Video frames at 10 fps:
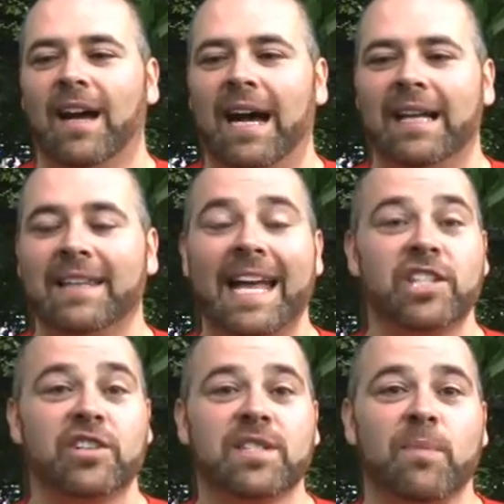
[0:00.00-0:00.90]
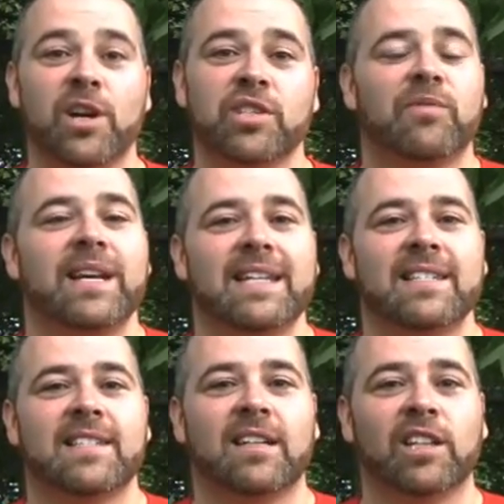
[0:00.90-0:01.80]
Last year's March
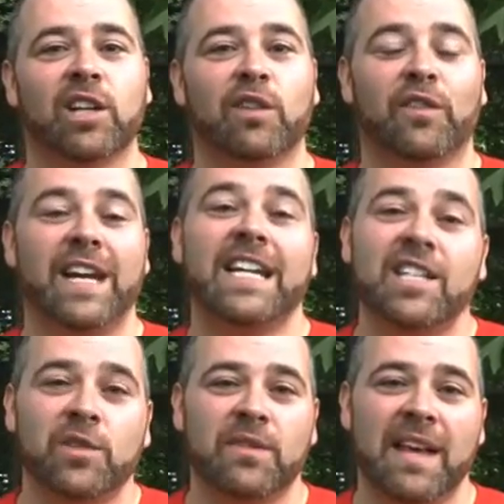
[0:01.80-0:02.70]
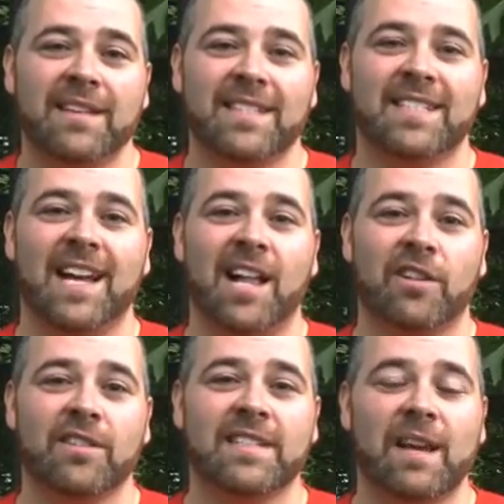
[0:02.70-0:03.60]
raised a little over
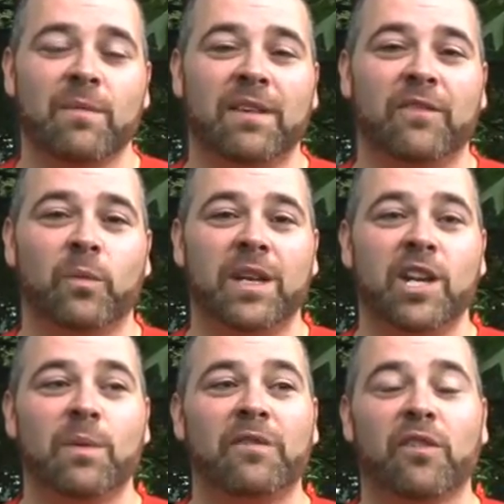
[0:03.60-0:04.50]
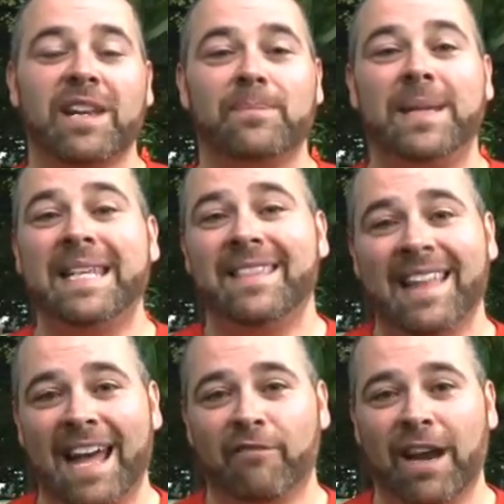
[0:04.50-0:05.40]
$82,000, and we know we've already beaten
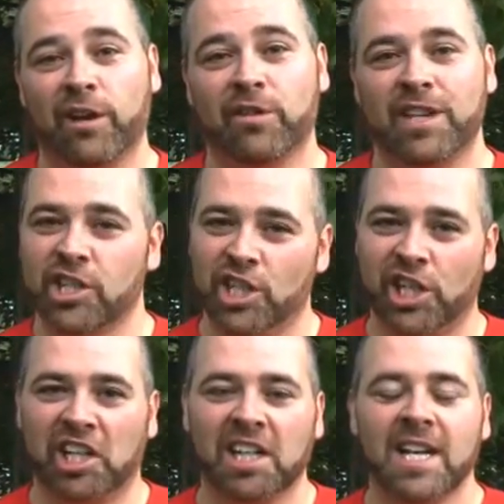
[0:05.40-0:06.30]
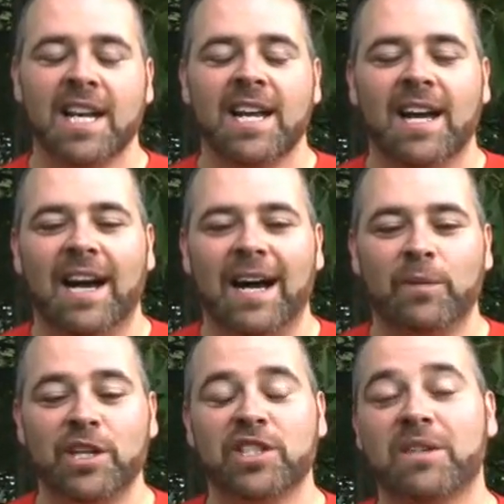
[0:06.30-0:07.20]
that record this year.
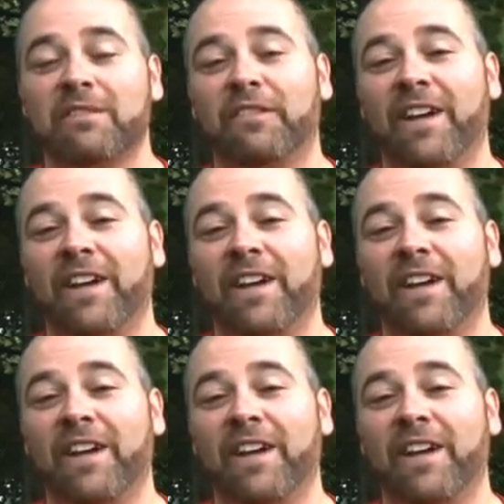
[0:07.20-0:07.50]
We just don't have a